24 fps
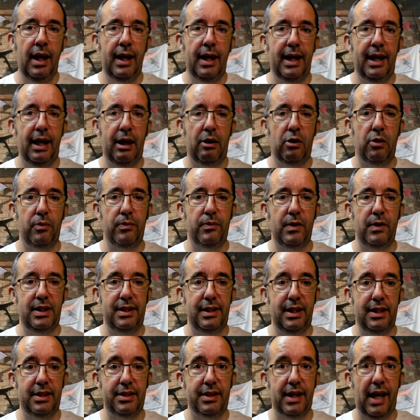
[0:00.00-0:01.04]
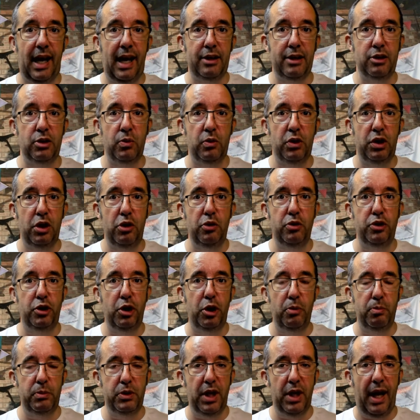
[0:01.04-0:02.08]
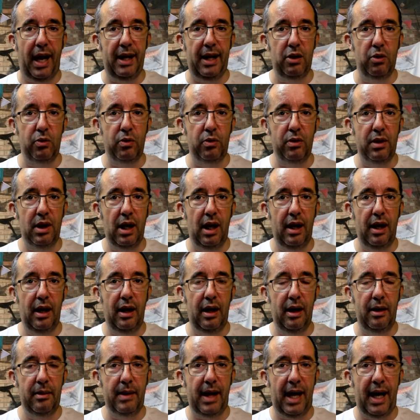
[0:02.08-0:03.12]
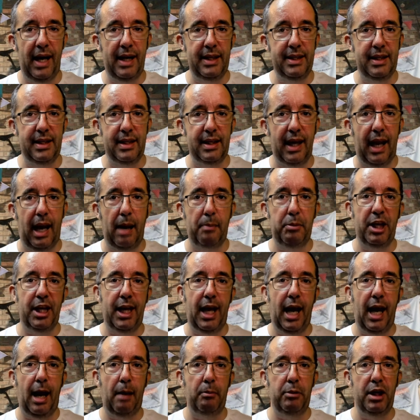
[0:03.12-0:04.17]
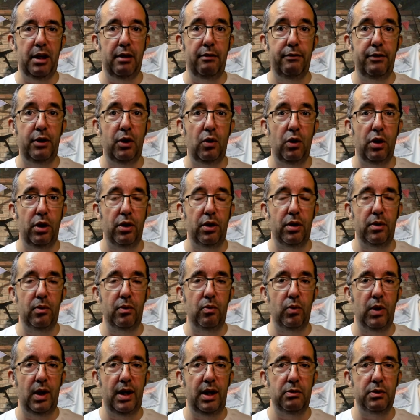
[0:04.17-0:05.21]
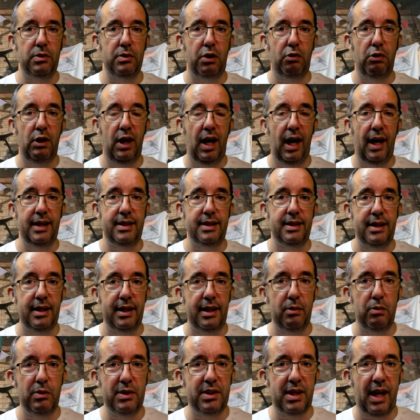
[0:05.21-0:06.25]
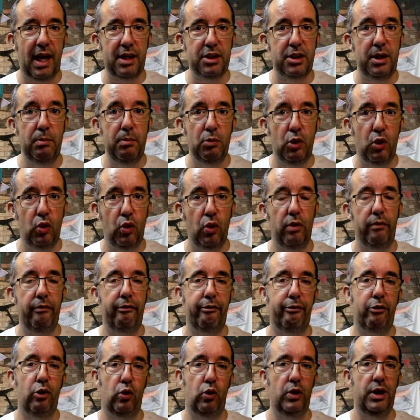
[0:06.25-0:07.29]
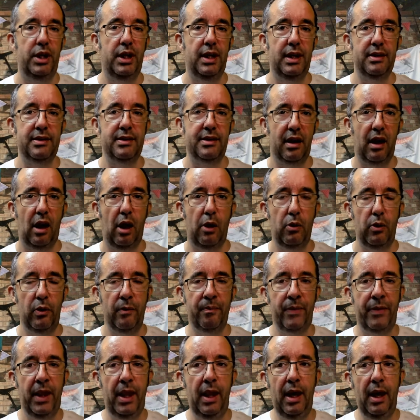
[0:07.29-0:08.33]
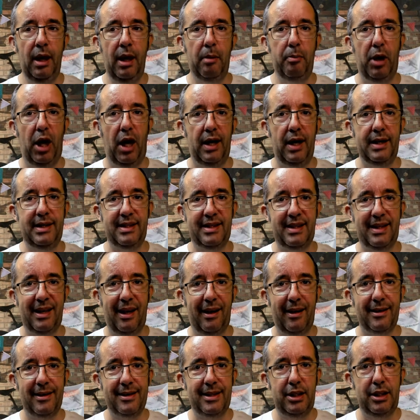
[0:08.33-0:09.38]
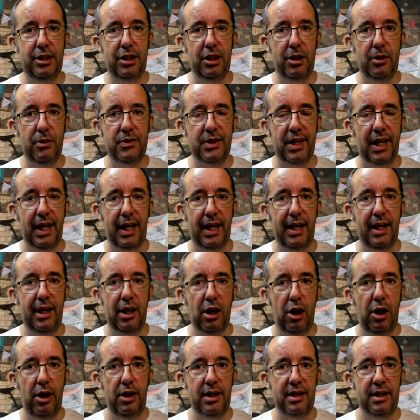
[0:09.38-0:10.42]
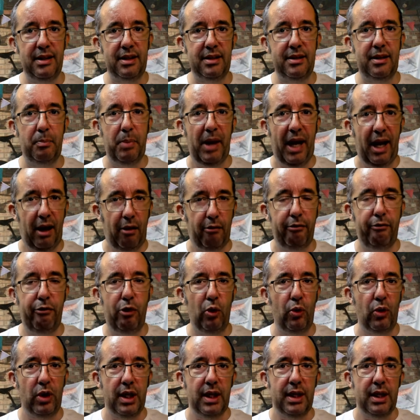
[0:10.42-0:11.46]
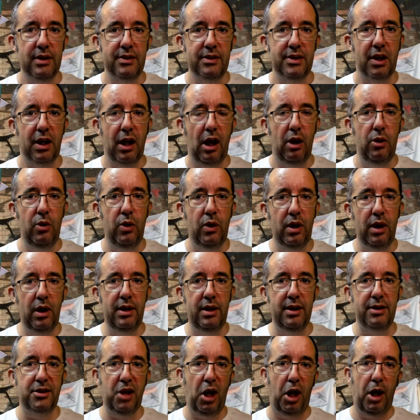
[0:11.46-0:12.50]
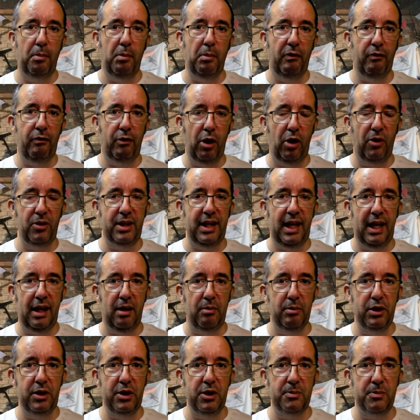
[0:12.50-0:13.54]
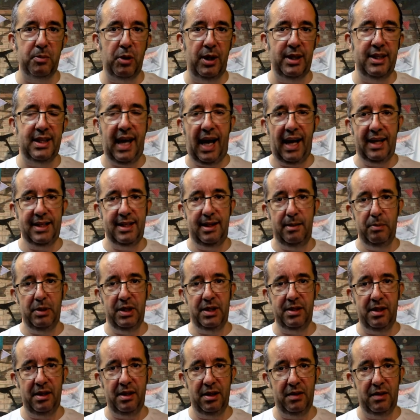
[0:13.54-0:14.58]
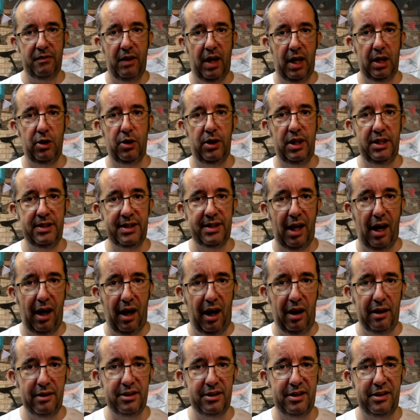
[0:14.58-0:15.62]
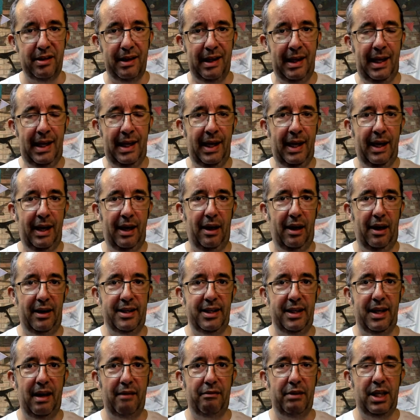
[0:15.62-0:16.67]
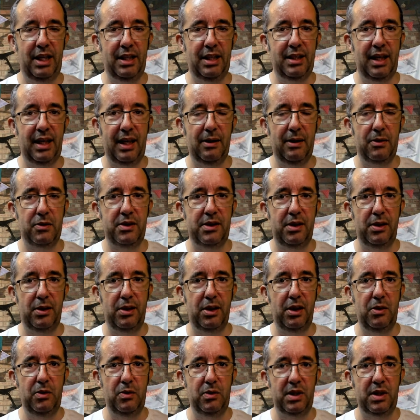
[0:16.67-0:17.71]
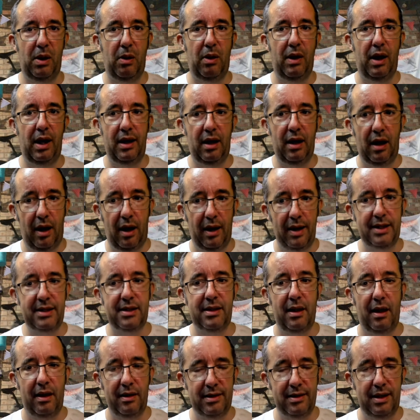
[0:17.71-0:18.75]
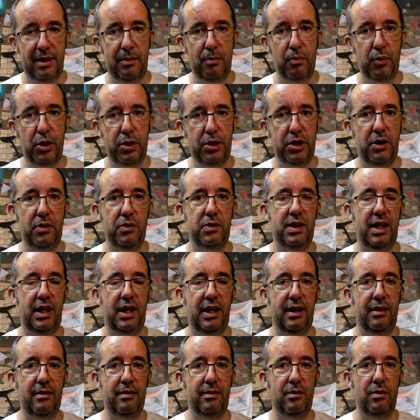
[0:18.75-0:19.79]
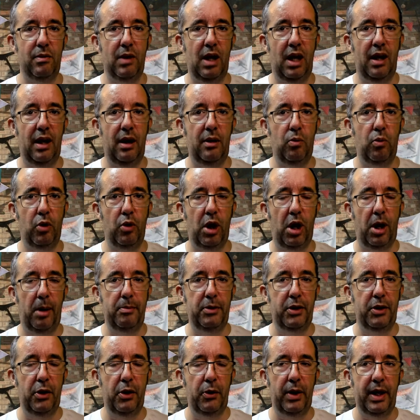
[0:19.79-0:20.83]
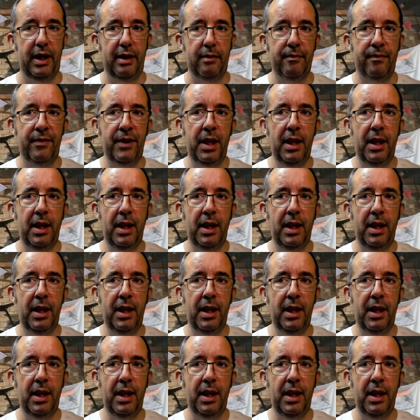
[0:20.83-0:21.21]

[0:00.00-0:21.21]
Now, this actual YouTube channel, Andy the Gabby Cabby, if you look when it was created, it was actually more than 4 years ago. But I started using it in earnest about 4 years ago at the time of lockdown because my taxi business fell on its arse and I didn't have anything else to do. So I started producing what I'm doing.